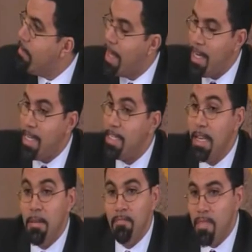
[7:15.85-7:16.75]
readiness,
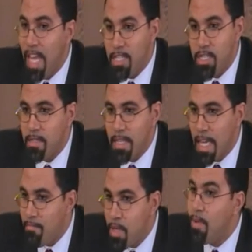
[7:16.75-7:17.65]
they should
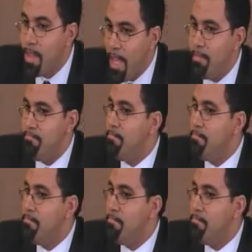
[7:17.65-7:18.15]
keep doing that.